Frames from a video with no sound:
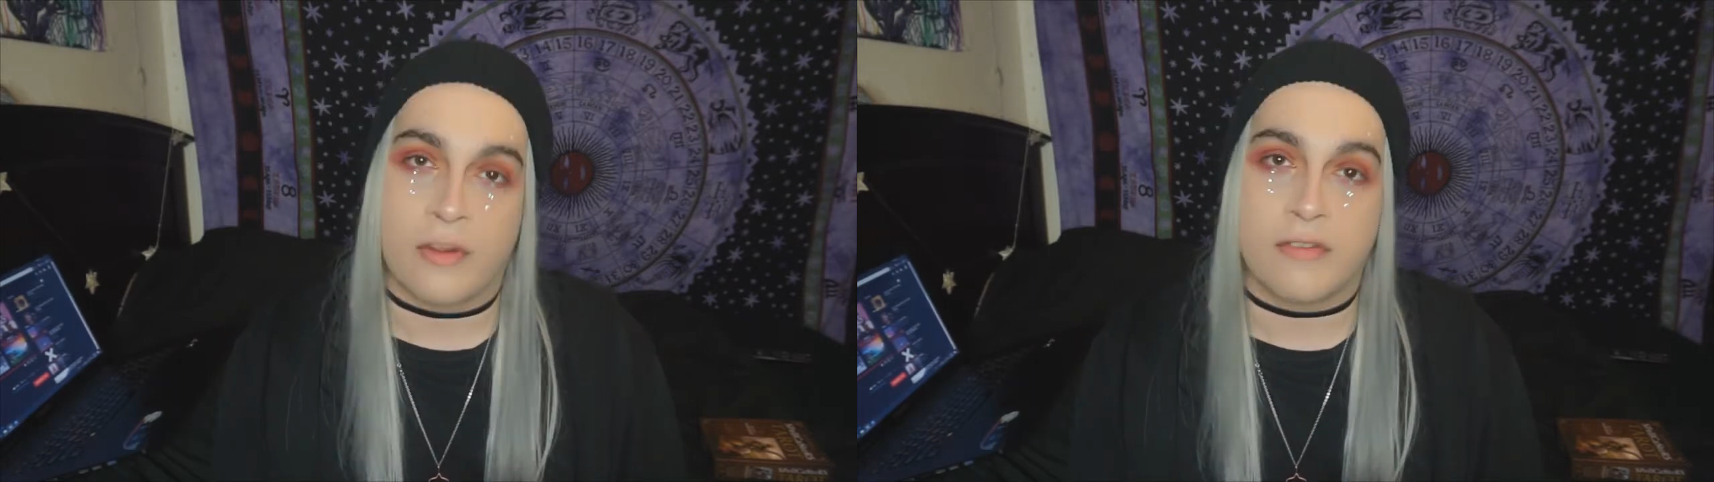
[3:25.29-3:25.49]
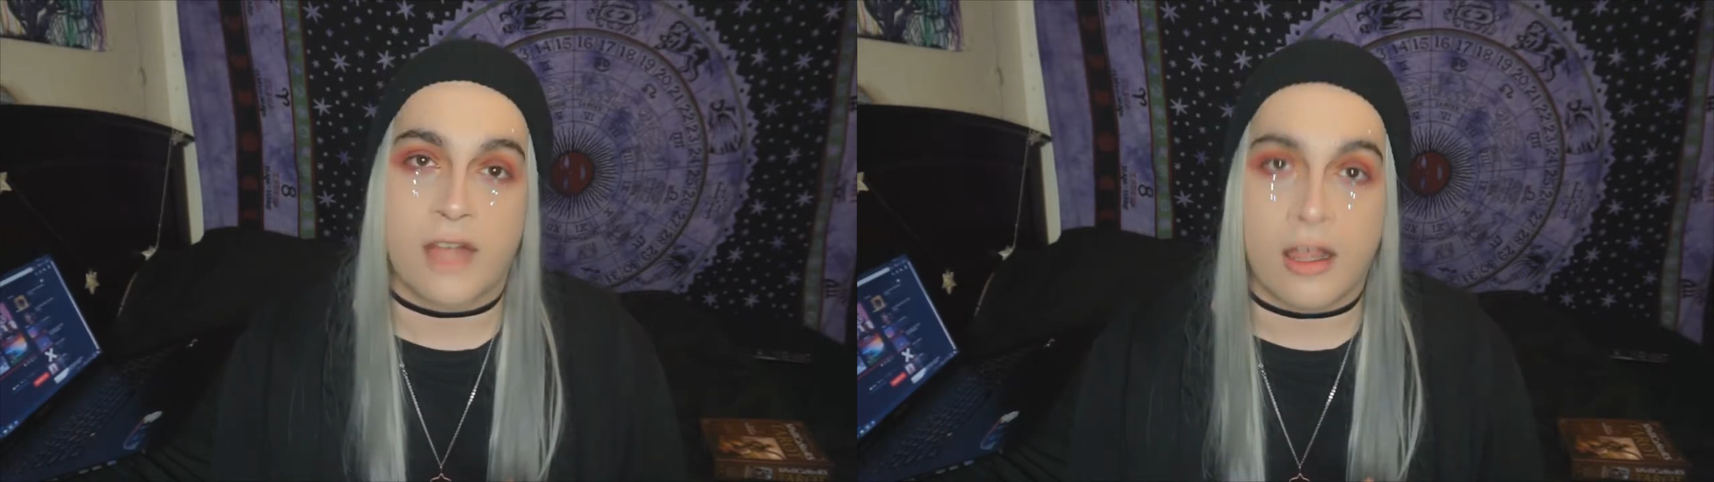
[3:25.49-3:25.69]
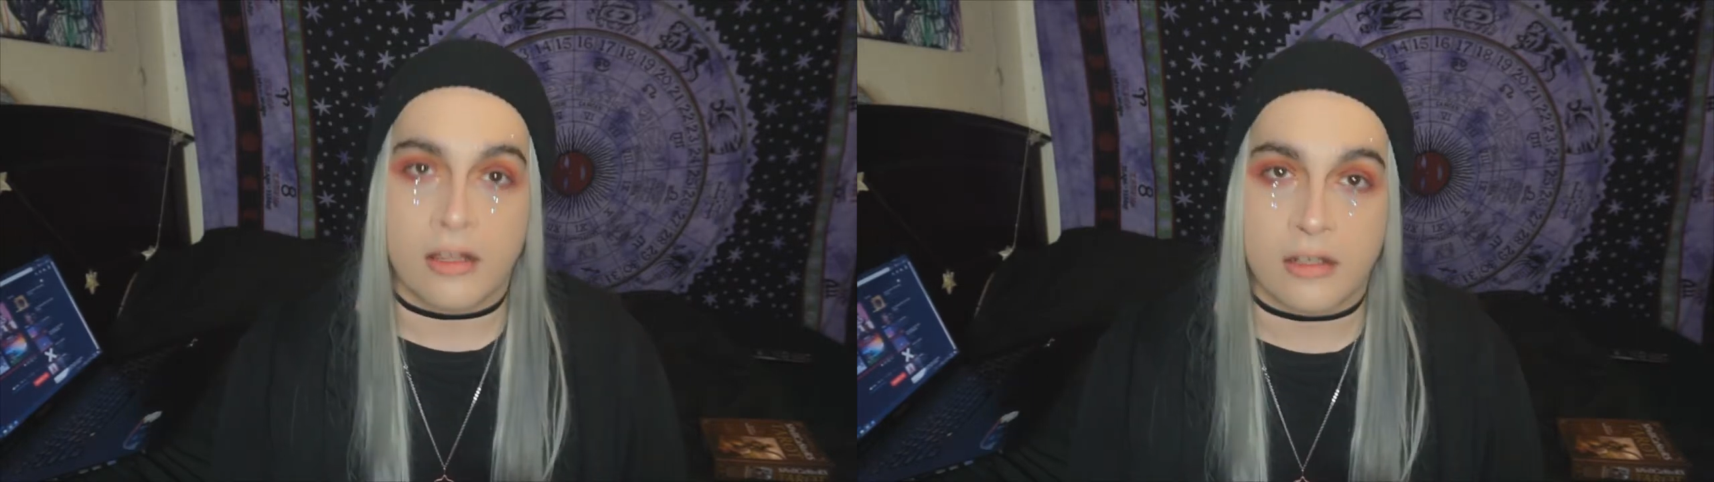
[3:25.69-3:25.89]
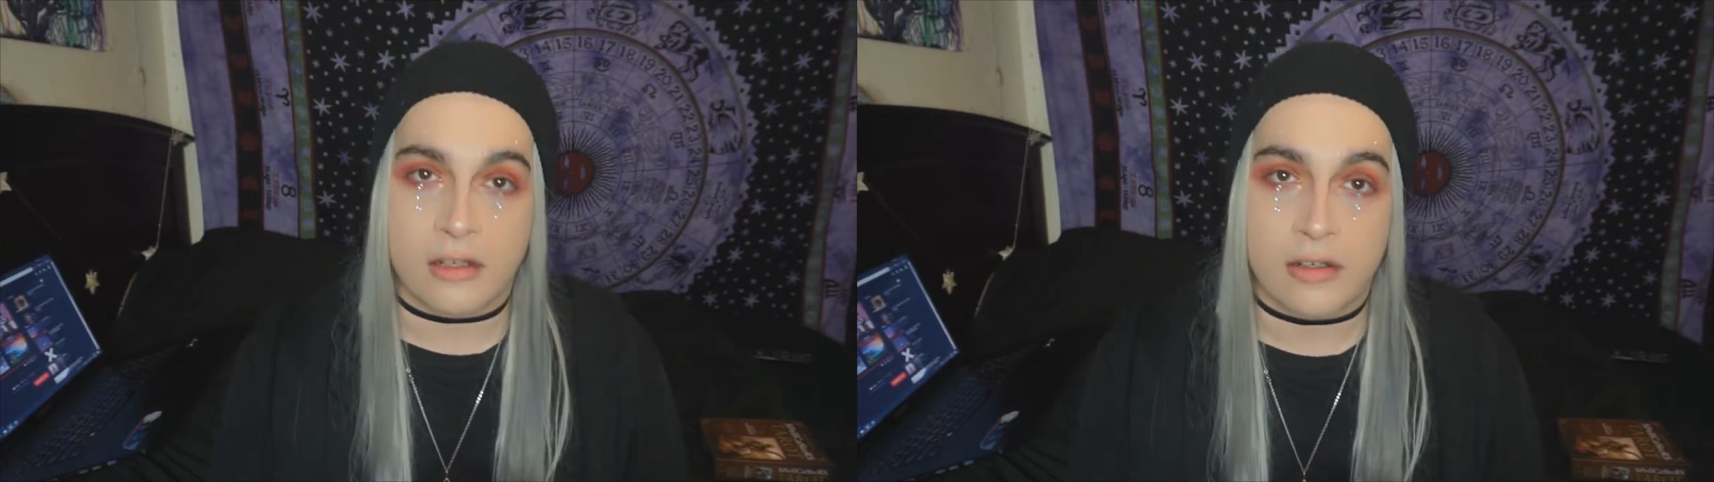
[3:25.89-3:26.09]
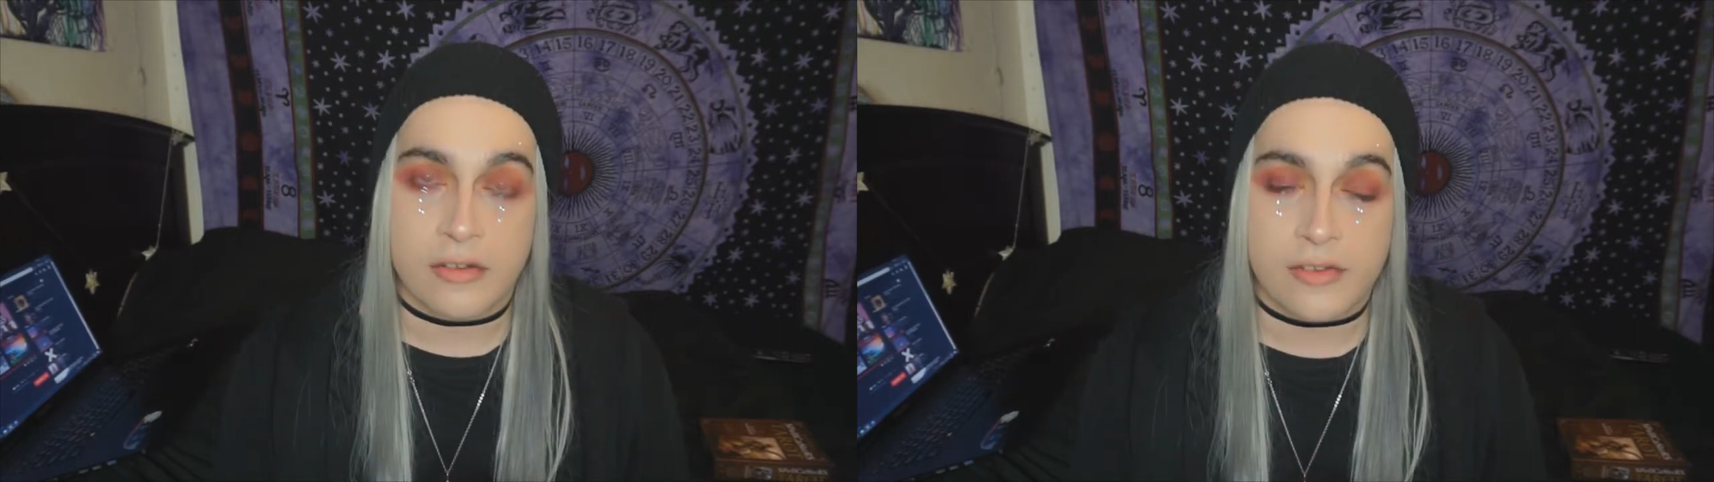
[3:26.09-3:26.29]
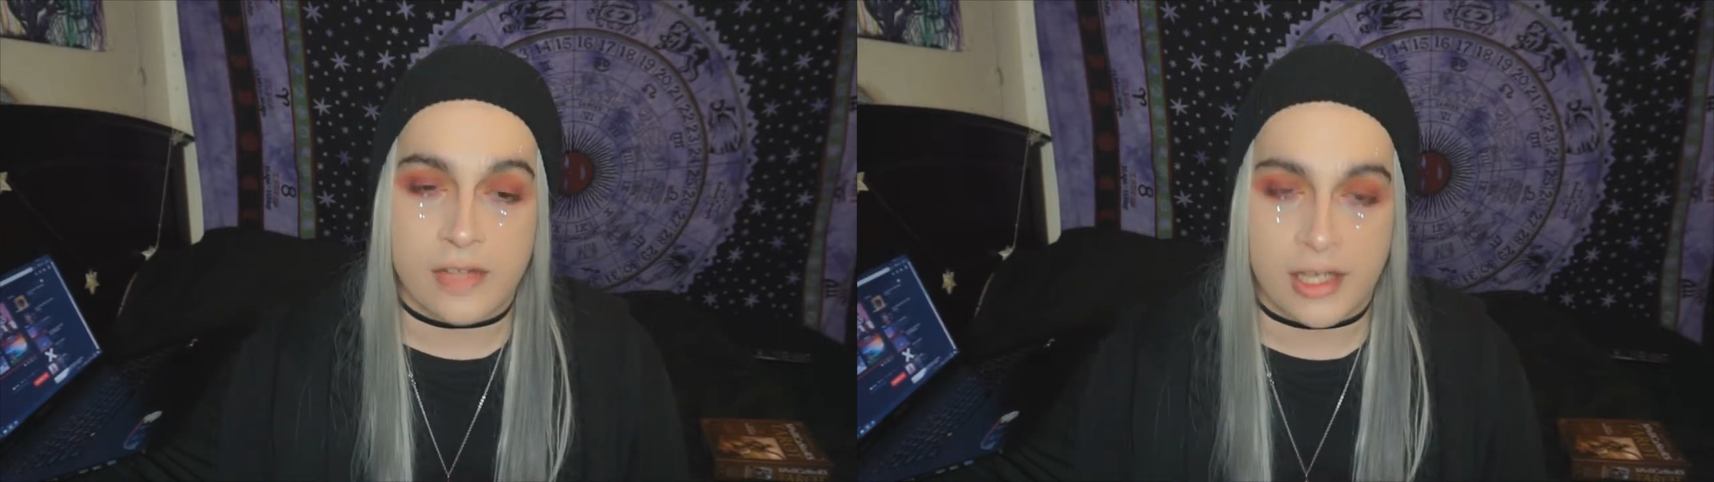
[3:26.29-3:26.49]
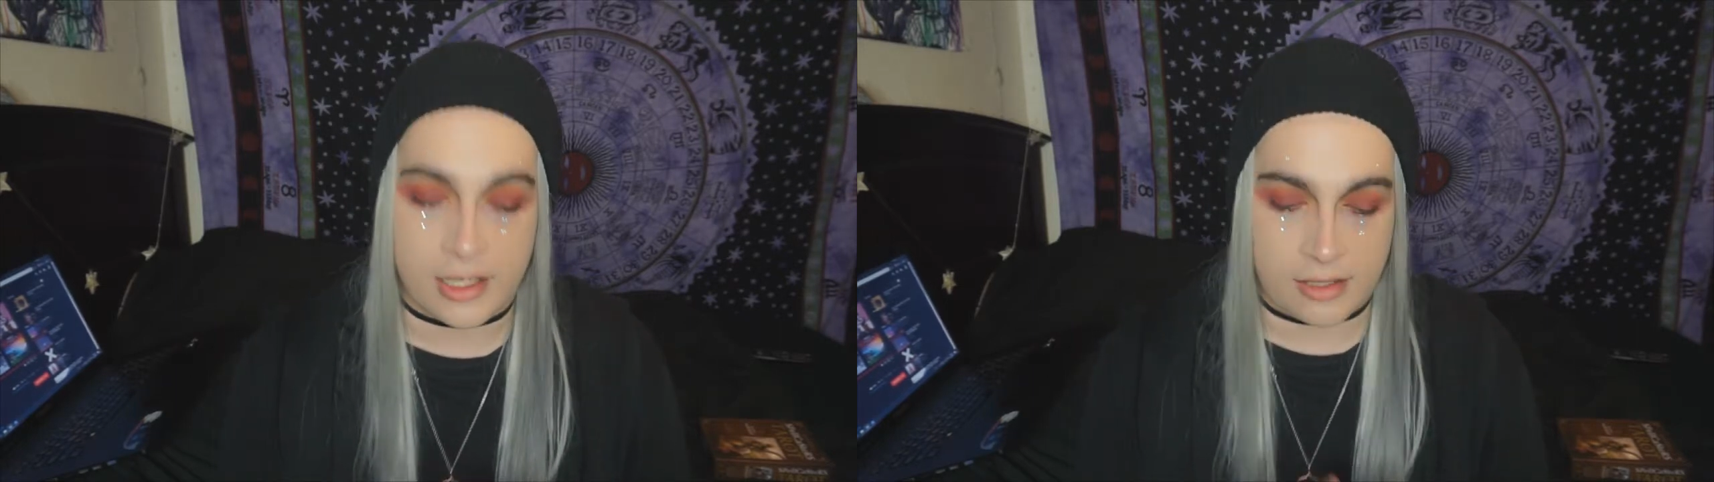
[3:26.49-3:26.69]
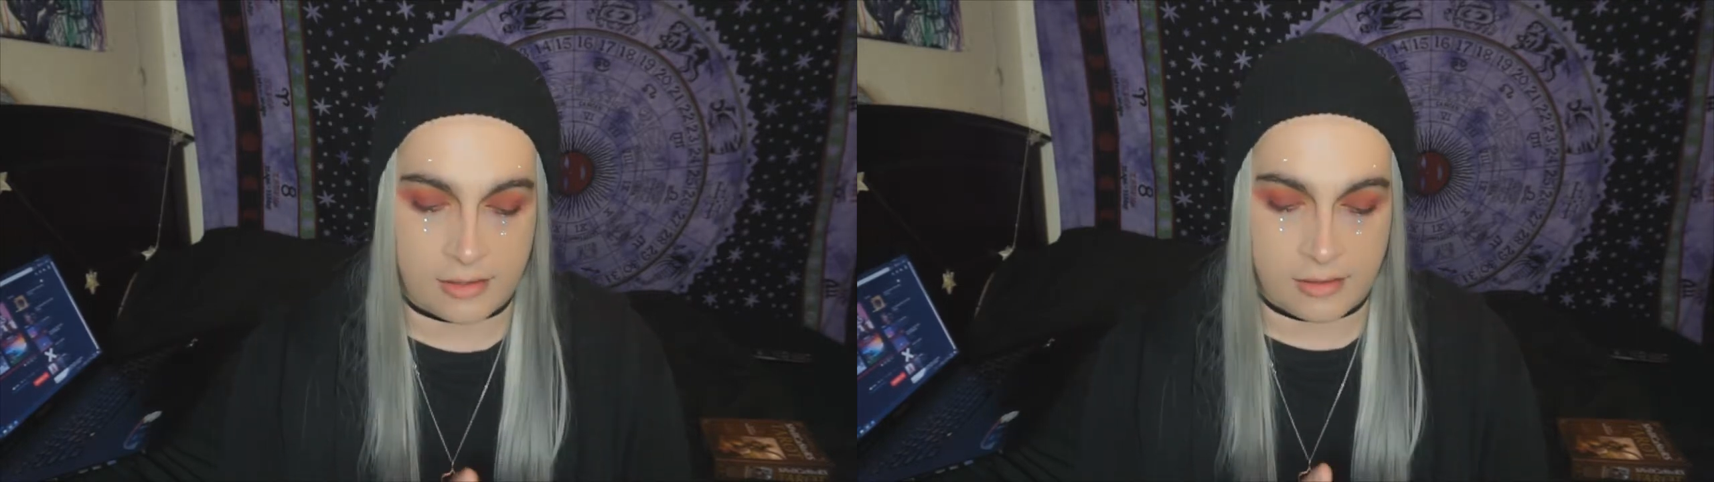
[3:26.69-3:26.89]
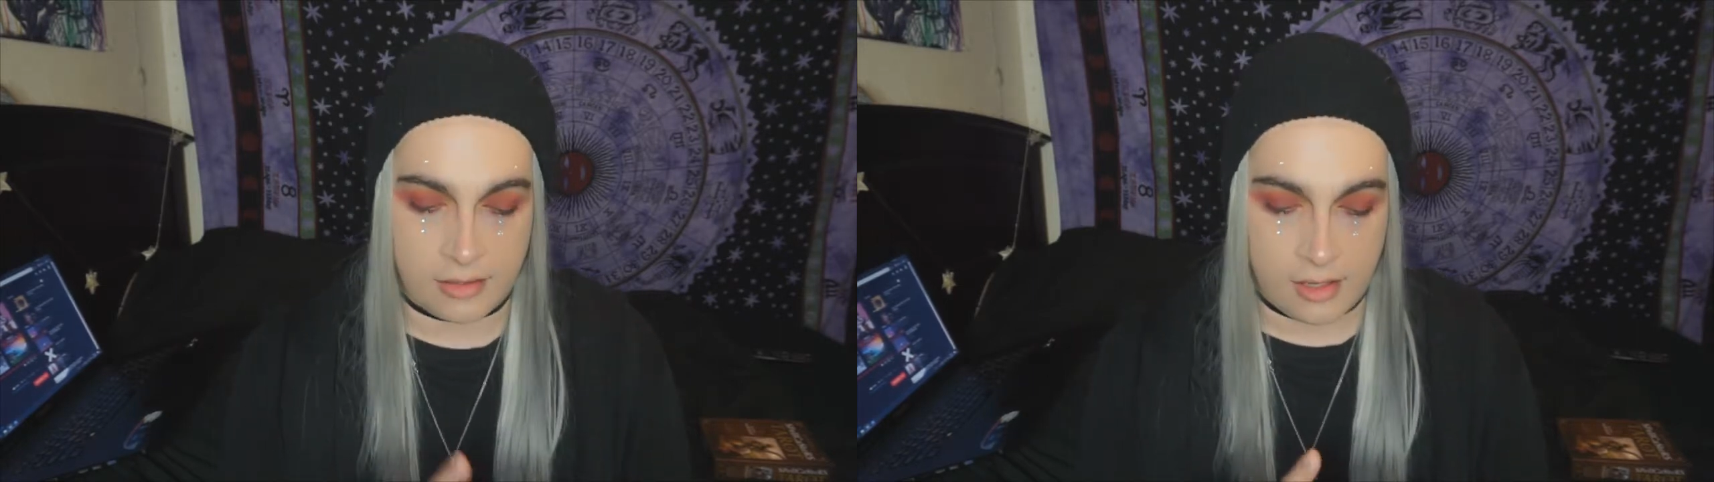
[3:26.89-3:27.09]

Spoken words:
of colors and